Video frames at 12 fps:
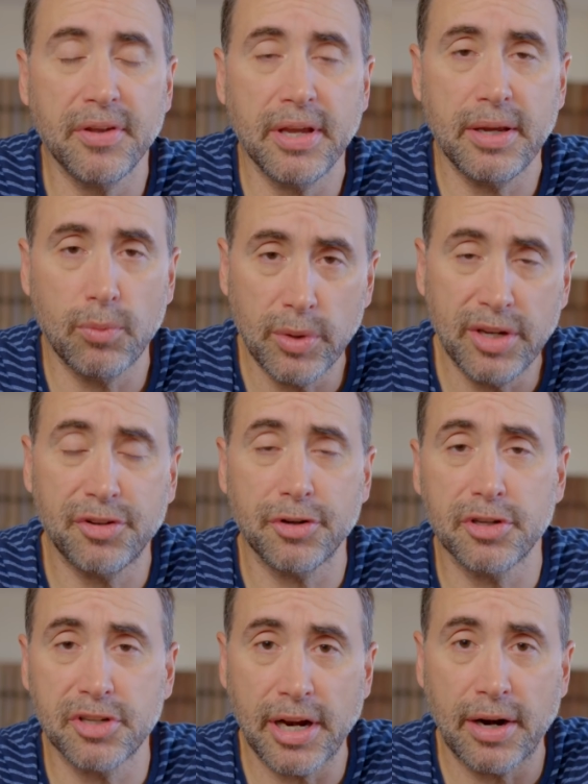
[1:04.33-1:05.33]
the
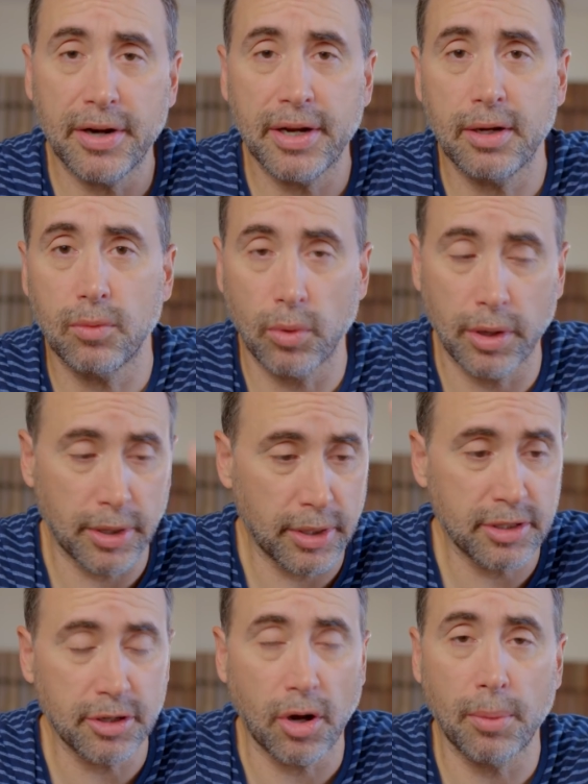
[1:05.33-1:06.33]
research area where
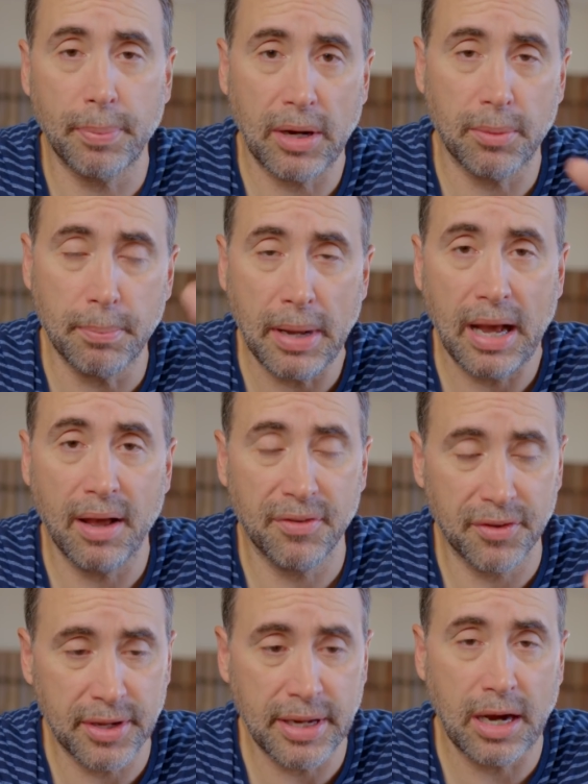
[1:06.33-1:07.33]
it's all about
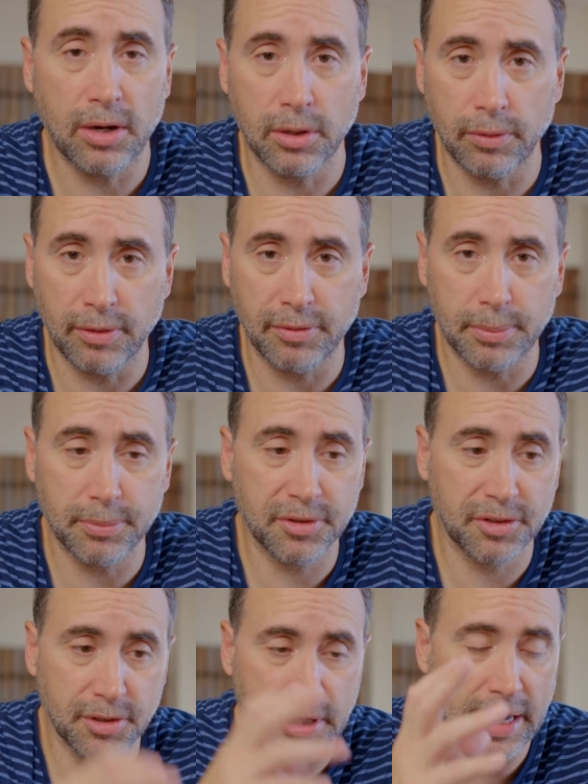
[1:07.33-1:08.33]
math and
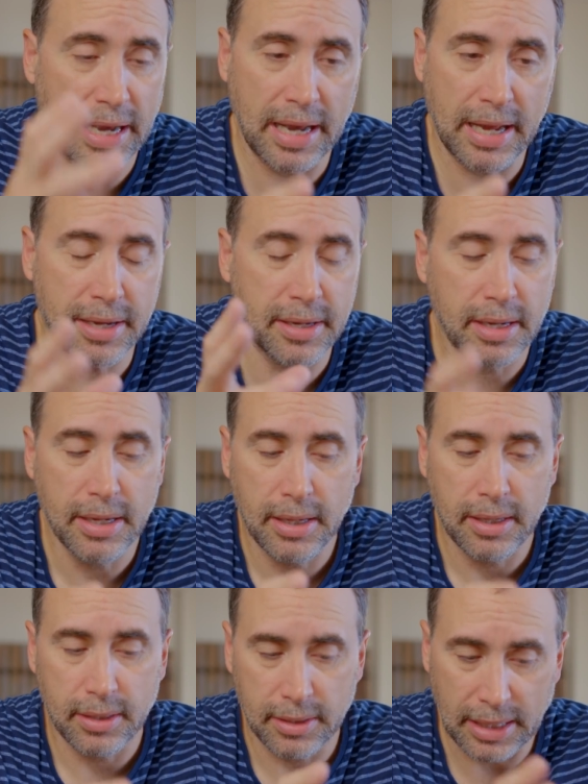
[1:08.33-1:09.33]
algorithms, and
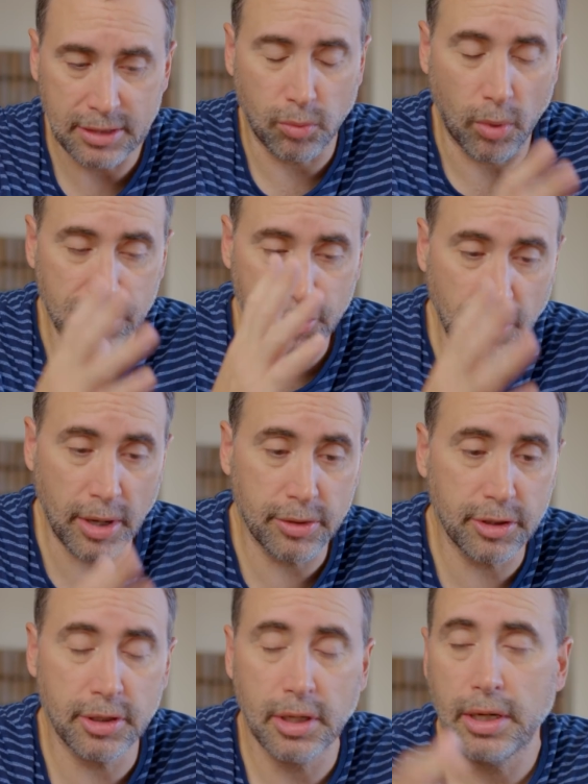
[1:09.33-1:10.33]
that's one
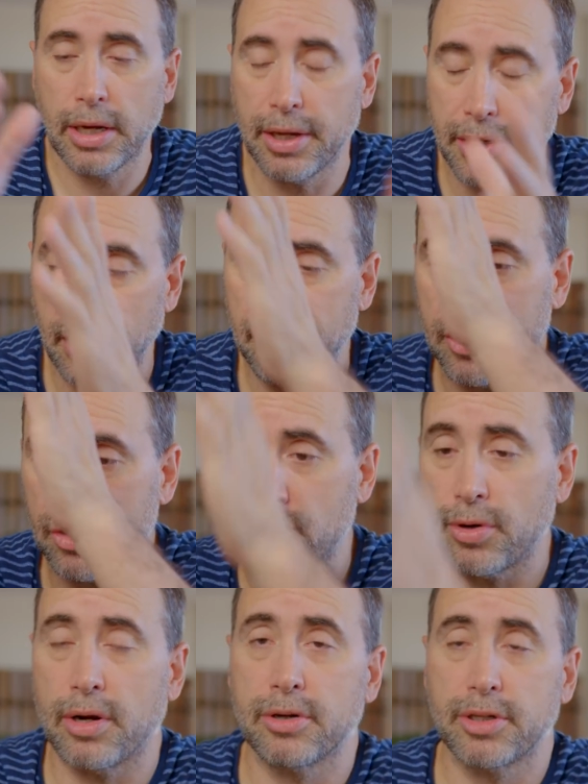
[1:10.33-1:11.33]
tranche. And the other
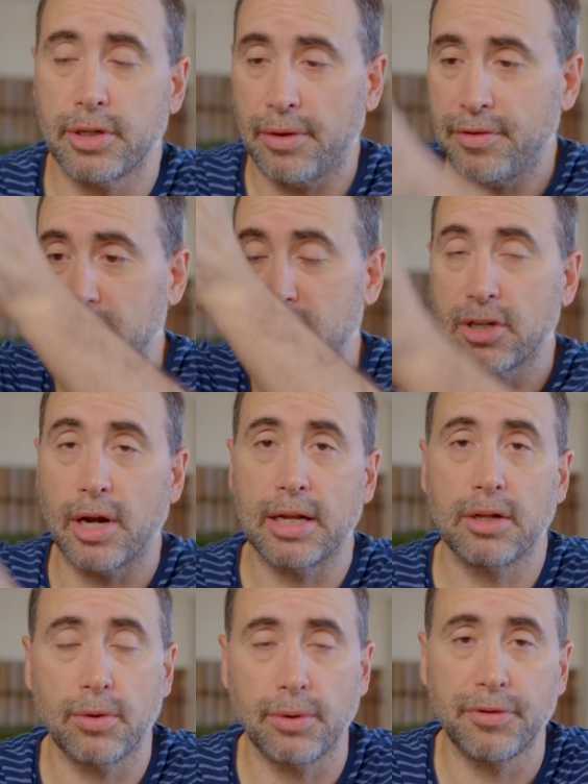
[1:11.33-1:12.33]
tranche, the other
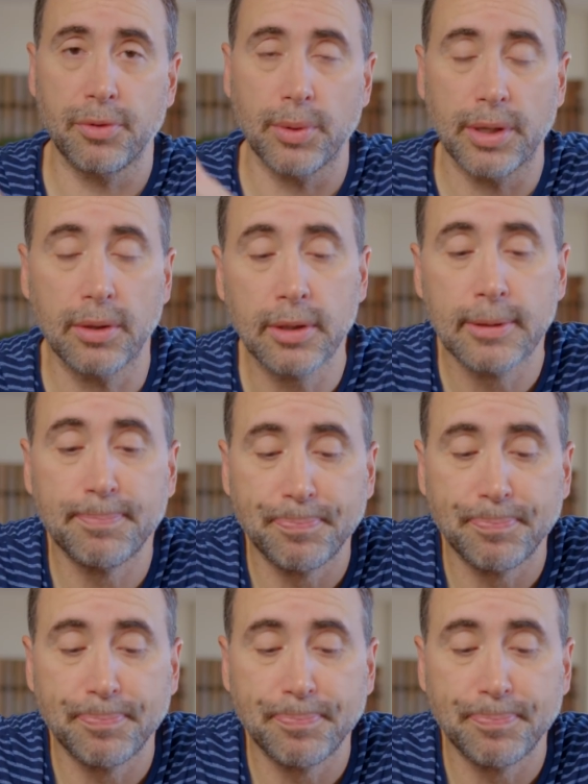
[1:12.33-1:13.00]
silo, if you will,